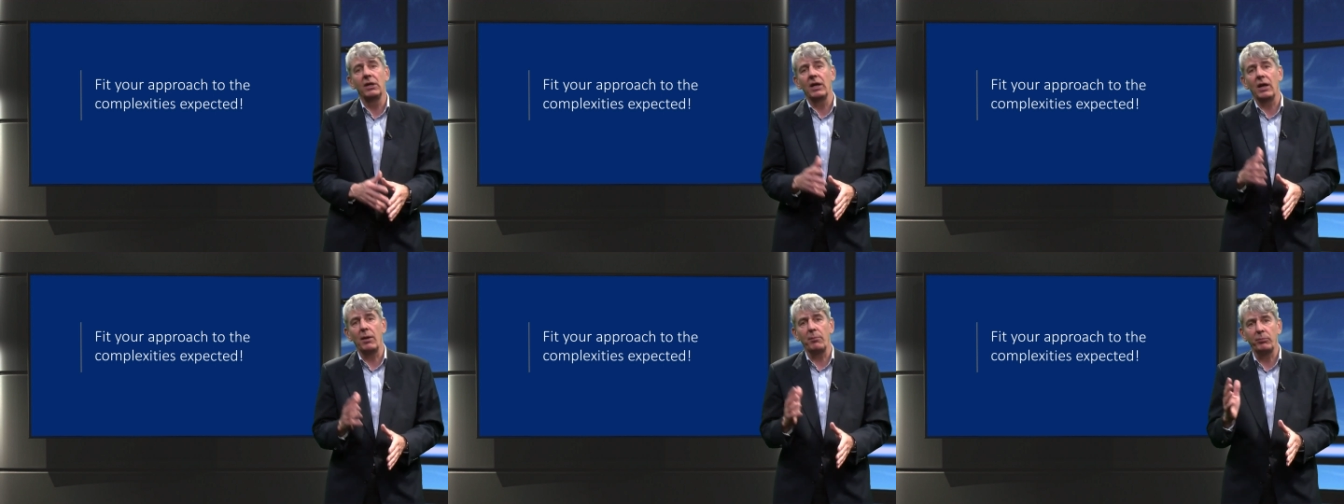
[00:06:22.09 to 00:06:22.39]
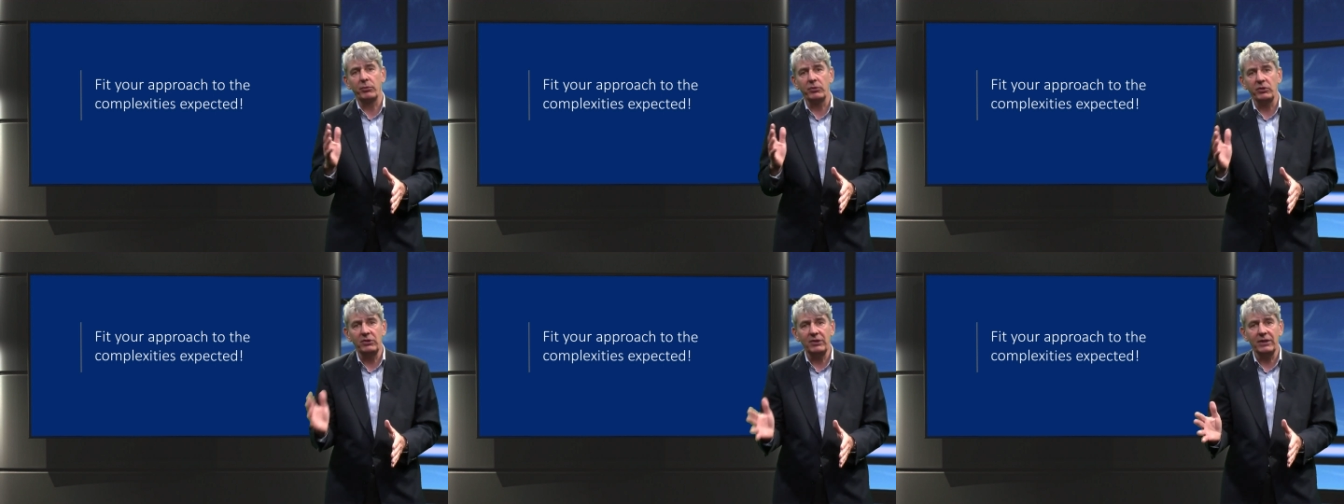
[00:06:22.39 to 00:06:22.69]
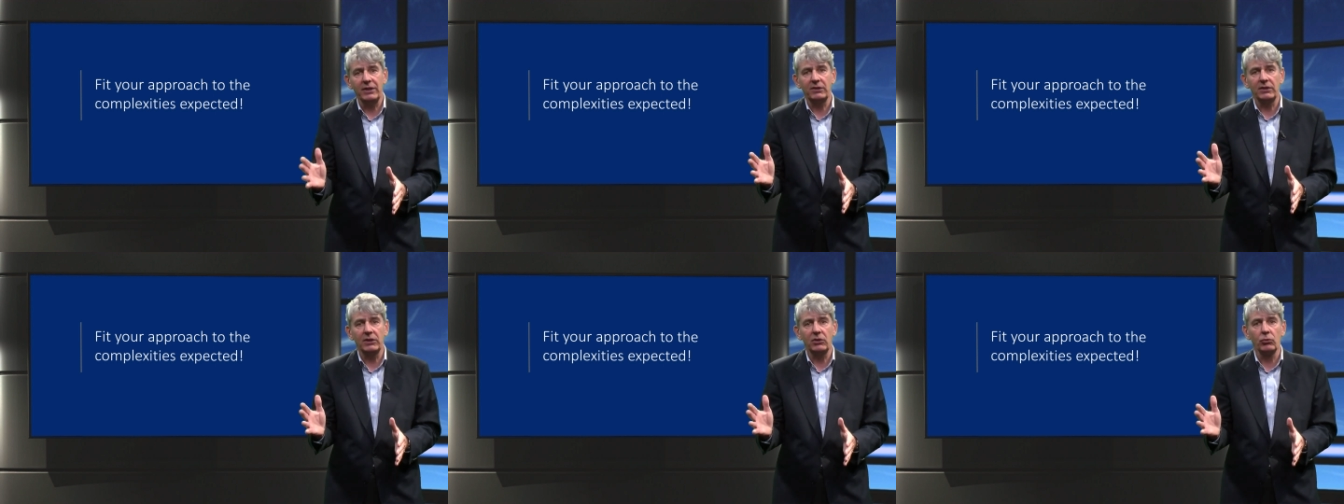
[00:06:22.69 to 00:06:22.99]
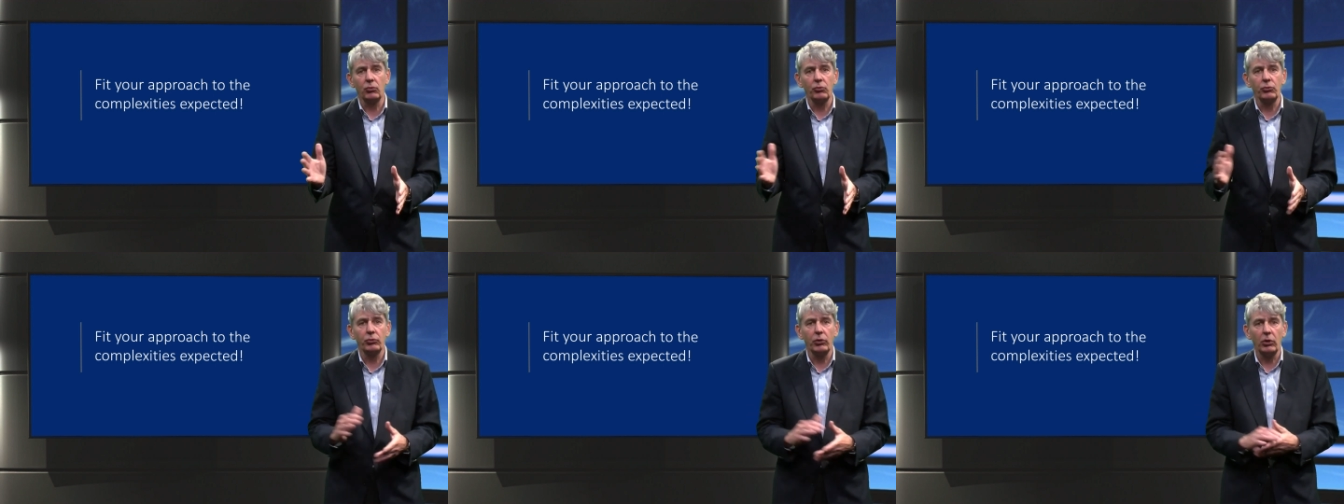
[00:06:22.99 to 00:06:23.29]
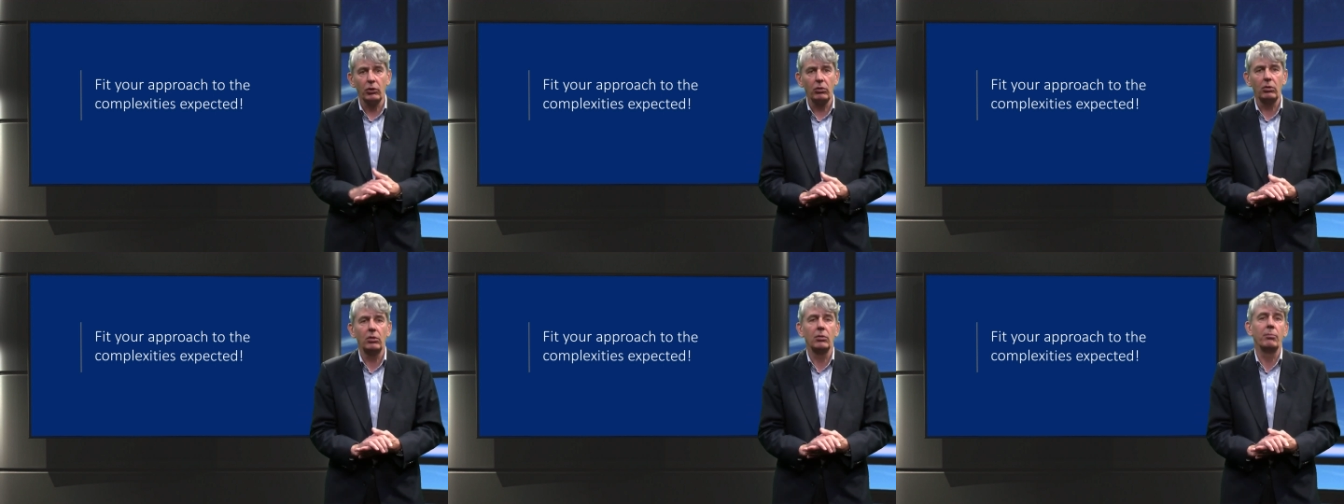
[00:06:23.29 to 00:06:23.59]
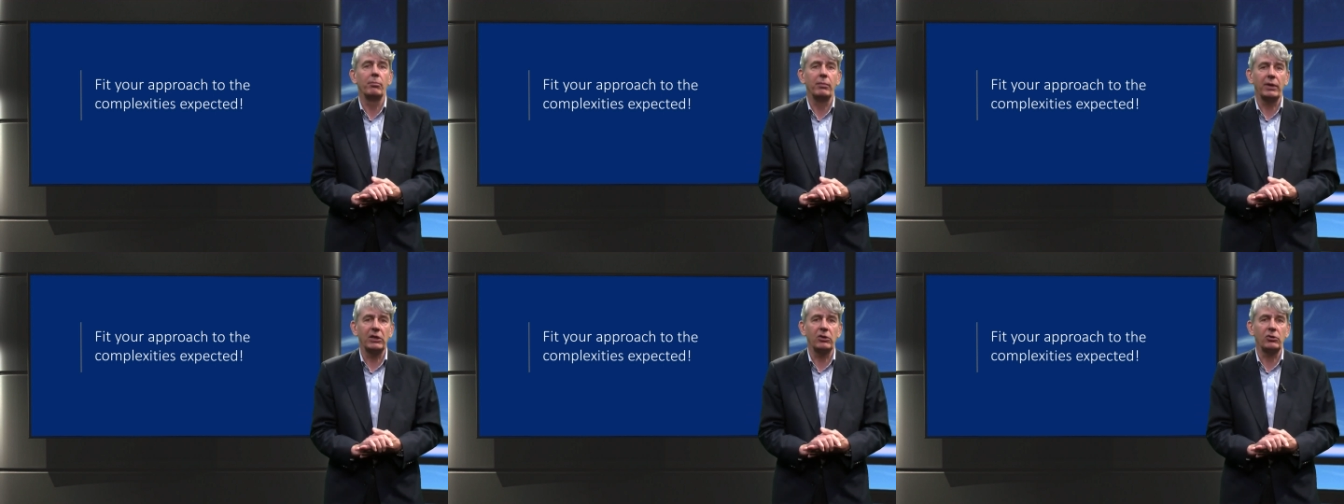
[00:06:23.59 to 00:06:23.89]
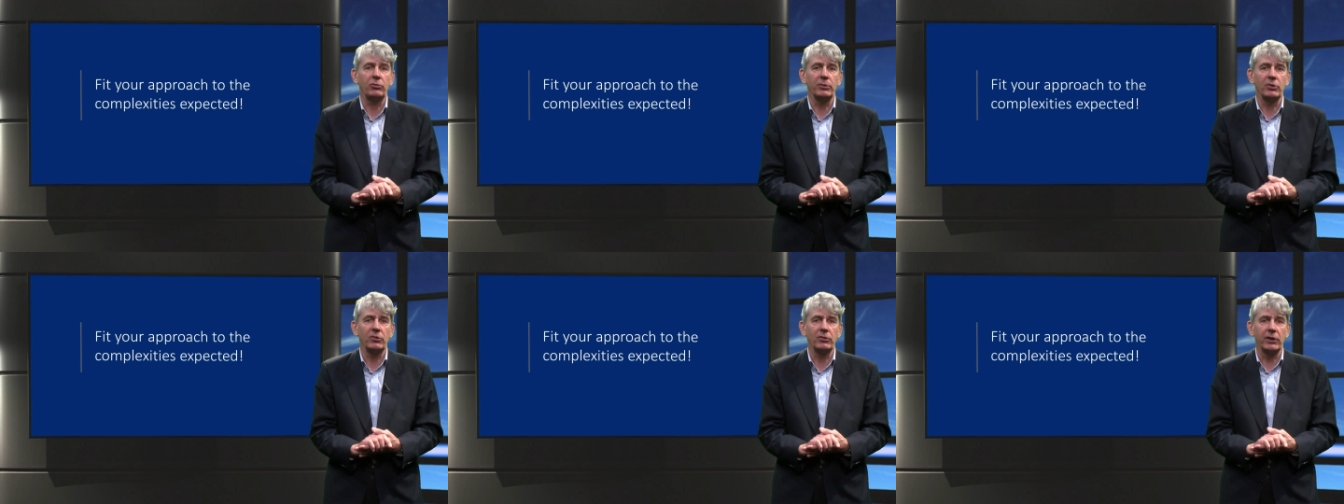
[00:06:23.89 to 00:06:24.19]
and predict and control
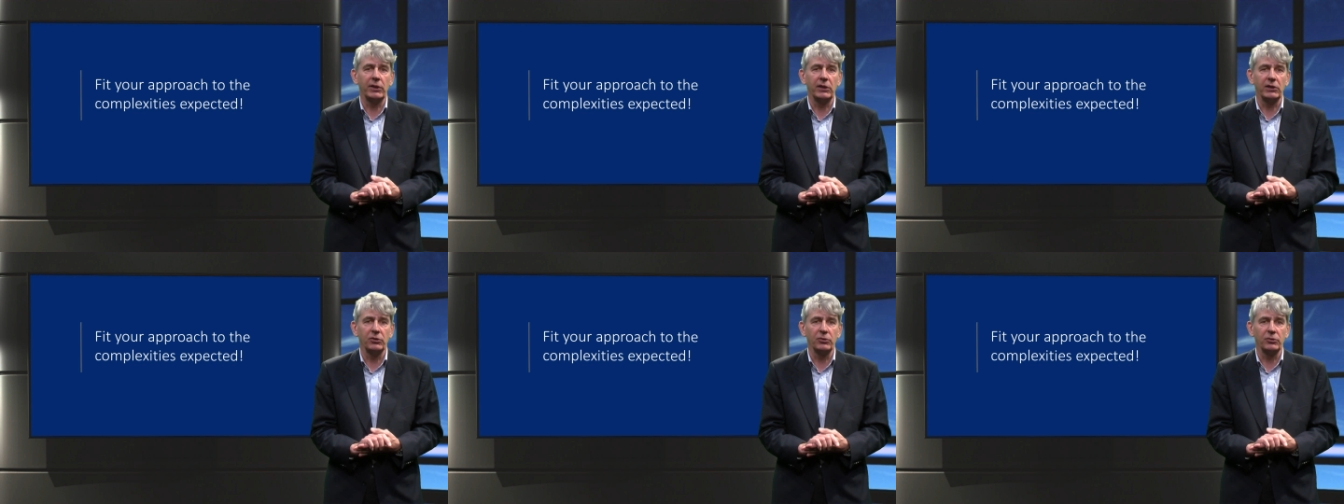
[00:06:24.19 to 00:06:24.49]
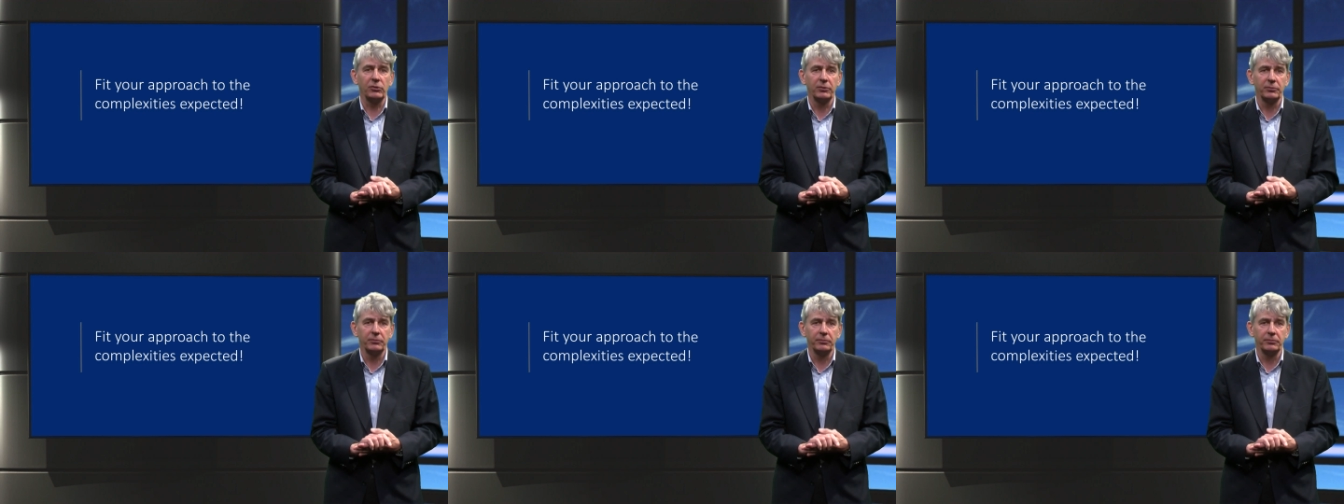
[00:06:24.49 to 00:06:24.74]
management styles.